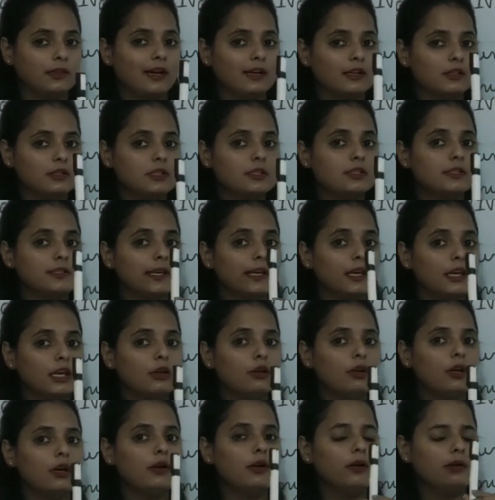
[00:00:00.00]
that is a
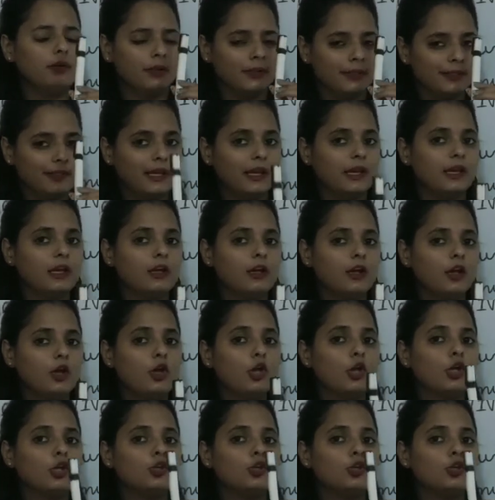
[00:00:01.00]
singular thing,